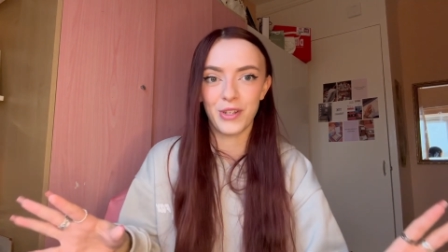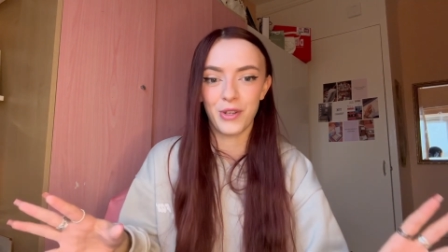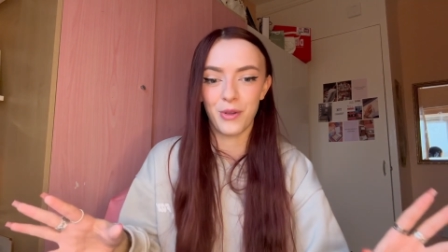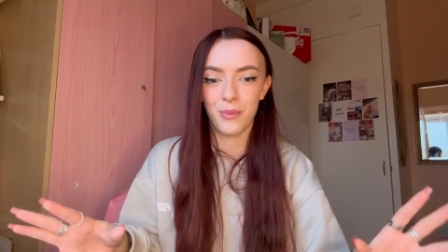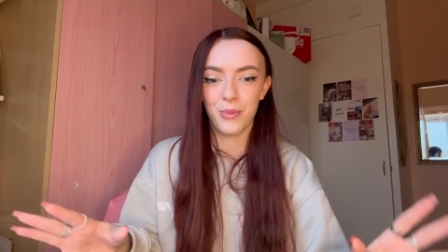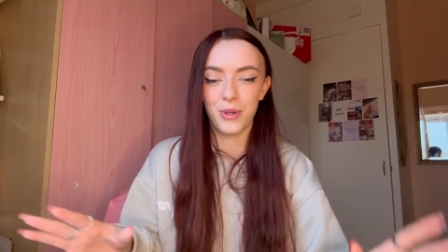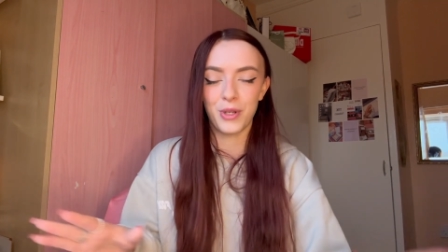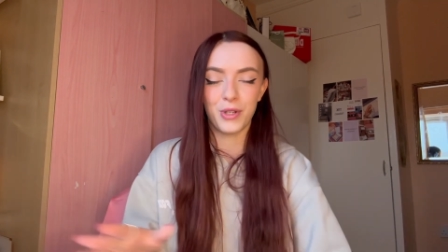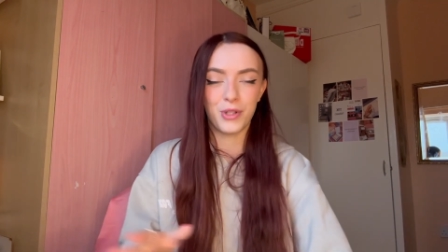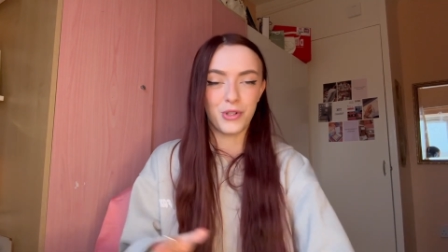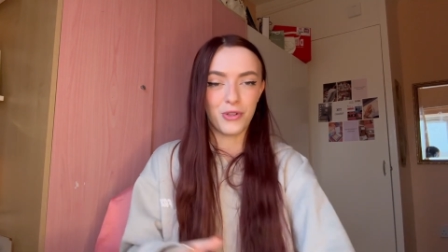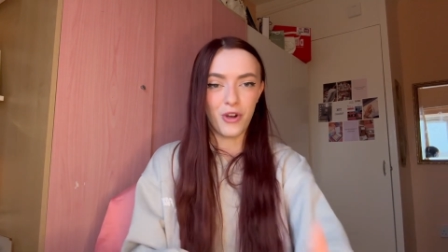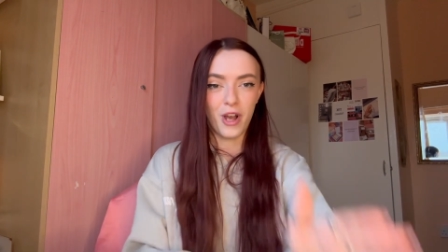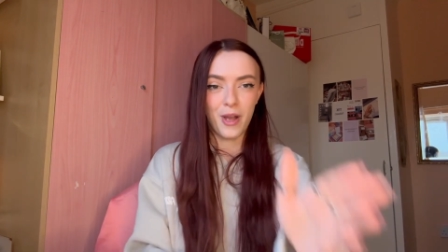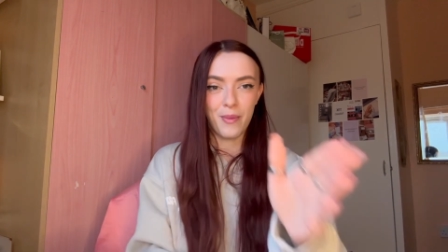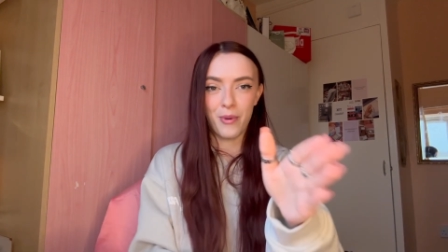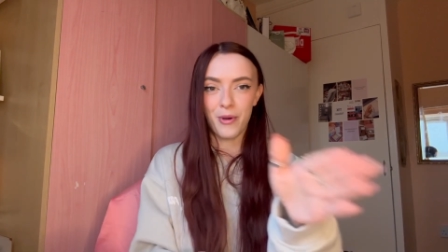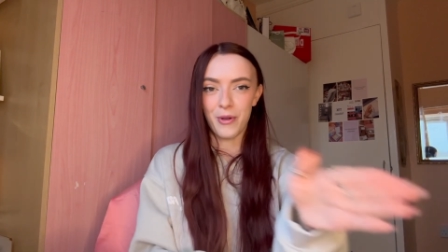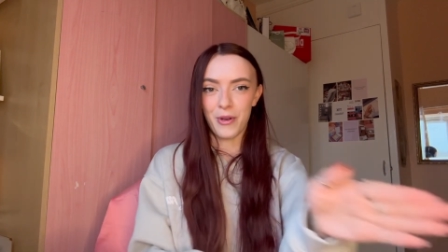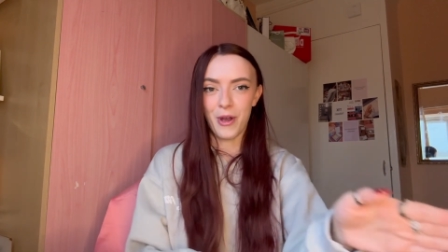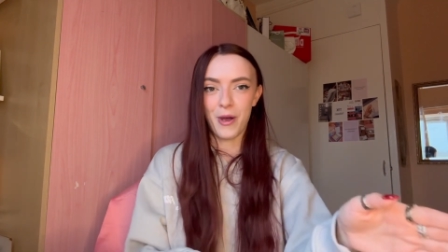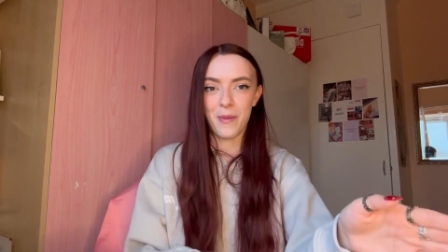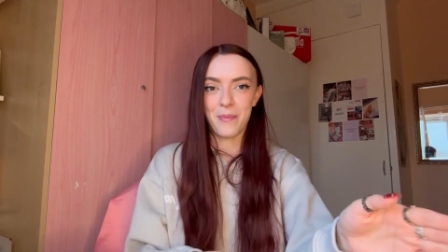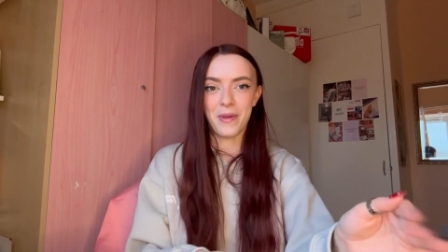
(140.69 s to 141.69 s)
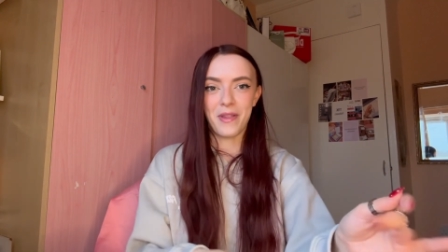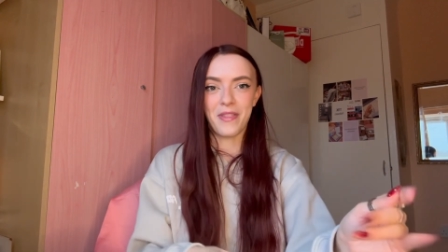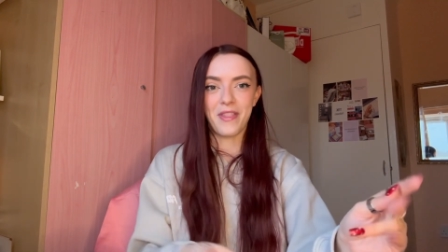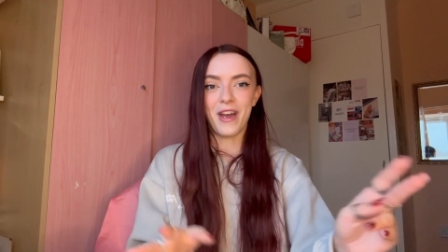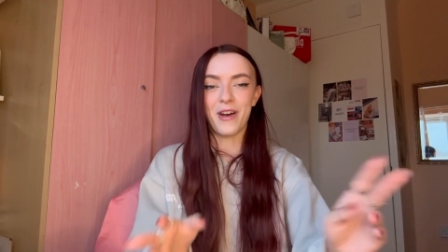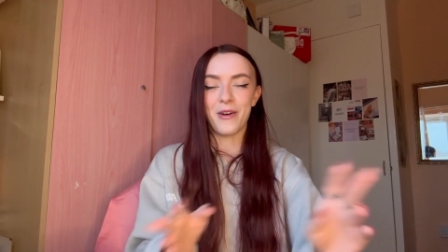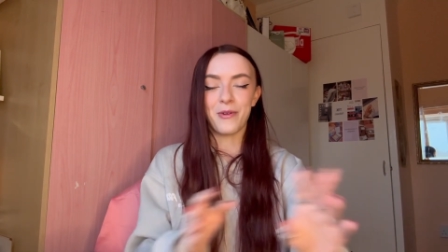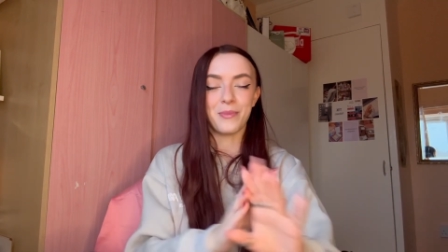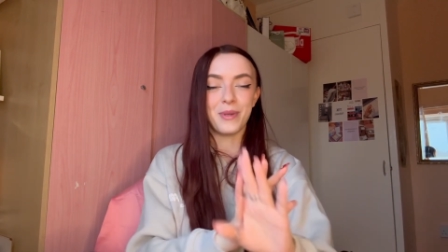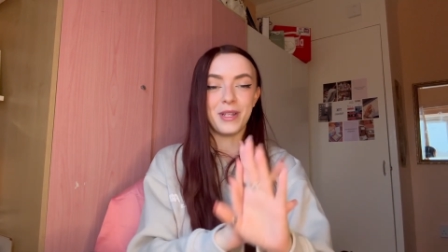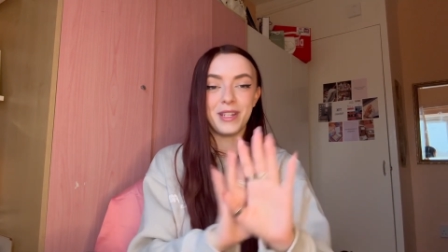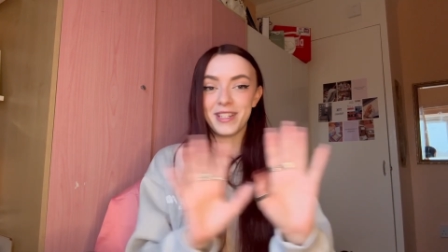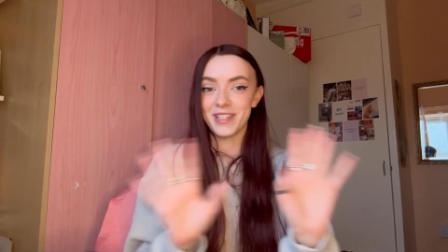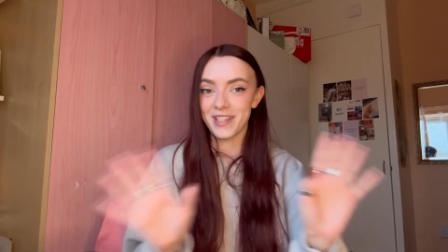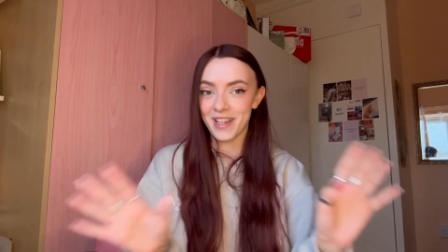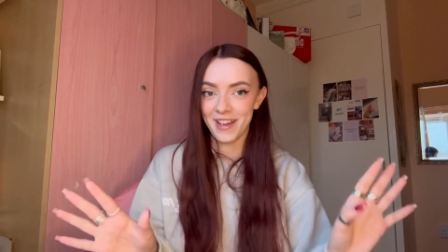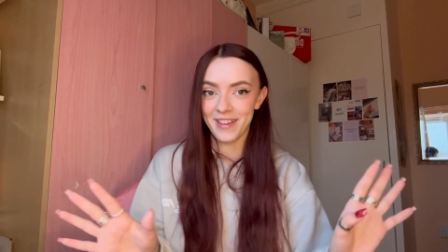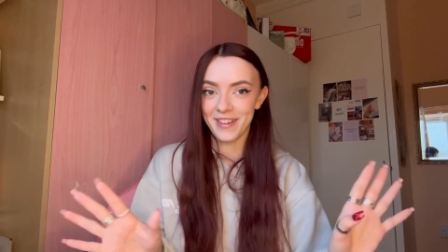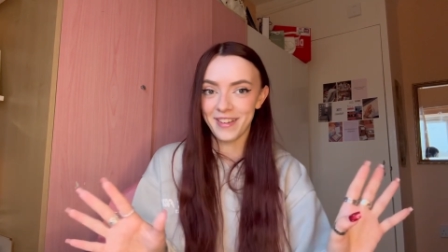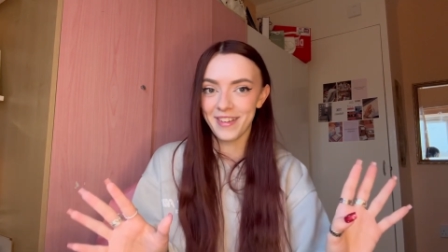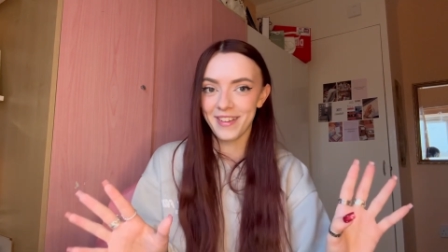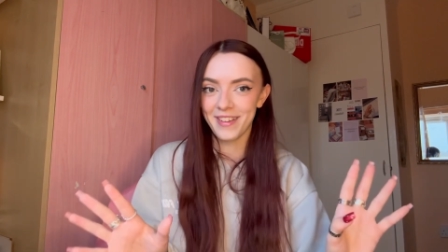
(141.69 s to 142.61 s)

You can put your tripod up and that will be done.